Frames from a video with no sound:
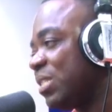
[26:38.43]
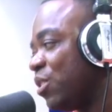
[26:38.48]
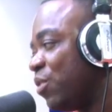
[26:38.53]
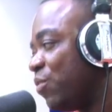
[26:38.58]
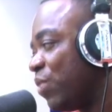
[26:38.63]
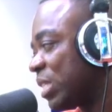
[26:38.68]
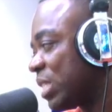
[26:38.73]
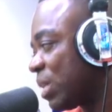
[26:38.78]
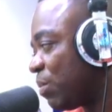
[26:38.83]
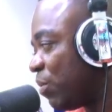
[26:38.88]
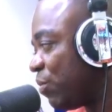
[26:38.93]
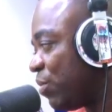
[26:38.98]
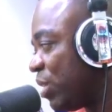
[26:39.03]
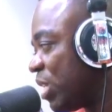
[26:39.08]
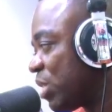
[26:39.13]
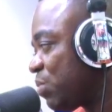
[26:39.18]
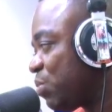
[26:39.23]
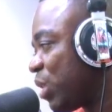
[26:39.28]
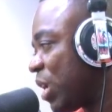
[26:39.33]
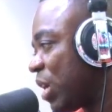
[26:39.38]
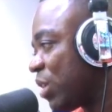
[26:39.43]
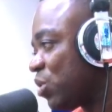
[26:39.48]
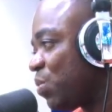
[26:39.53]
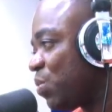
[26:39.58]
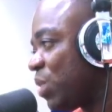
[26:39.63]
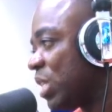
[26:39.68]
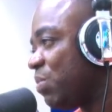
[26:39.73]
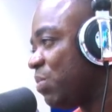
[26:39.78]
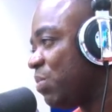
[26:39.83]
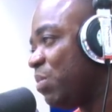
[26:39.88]
over some of these
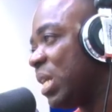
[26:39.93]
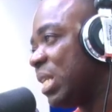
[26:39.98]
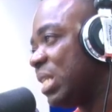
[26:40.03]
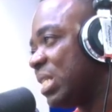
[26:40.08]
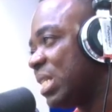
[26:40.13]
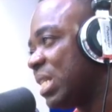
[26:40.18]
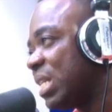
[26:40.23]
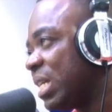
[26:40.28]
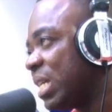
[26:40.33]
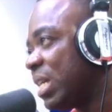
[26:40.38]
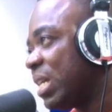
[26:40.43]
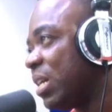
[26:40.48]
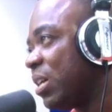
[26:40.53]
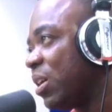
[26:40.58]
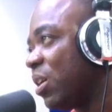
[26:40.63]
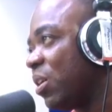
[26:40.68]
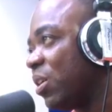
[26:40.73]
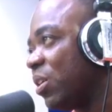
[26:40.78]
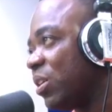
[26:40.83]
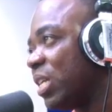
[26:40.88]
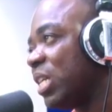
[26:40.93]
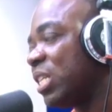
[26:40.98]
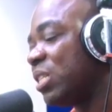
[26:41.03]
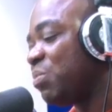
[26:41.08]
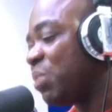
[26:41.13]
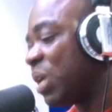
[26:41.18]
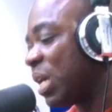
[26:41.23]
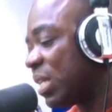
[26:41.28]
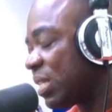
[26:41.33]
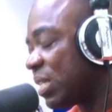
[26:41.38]
pronouncements made on his
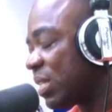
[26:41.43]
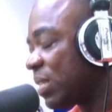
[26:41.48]
brand?